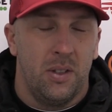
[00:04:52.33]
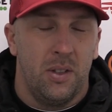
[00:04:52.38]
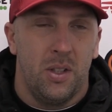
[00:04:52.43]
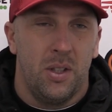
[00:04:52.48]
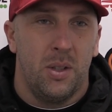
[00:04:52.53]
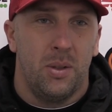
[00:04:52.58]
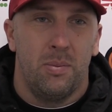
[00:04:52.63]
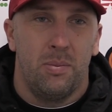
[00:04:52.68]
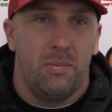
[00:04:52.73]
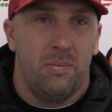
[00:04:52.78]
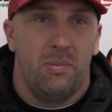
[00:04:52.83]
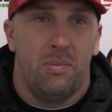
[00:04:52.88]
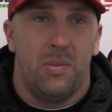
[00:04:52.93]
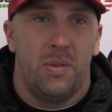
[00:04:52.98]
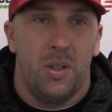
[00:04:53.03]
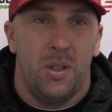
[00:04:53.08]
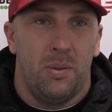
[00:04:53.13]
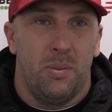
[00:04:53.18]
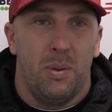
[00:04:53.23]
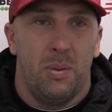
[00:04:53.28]
Just
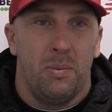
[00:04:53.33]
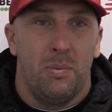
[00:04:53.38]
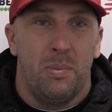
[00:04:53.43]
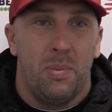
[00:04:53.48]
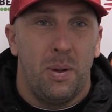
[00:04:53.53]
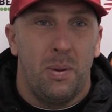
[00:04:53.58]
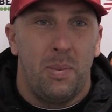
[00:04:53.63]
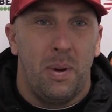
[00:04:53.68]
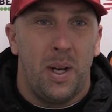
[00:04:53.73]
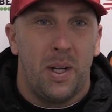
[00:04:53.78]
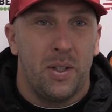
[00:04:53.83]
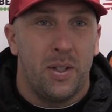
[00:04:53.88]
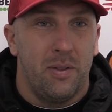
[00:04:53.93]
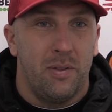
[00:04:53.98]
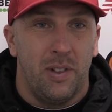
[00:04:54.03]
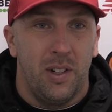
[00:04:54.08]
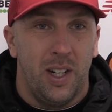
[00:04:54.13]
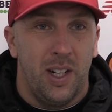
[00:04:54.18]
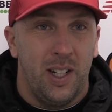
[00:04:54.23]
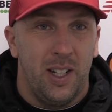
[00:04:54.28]
a bit of
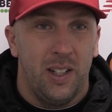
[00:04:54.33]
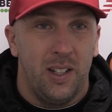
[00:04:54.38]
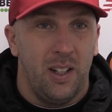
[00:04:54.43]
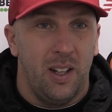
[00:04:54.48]
passion, really.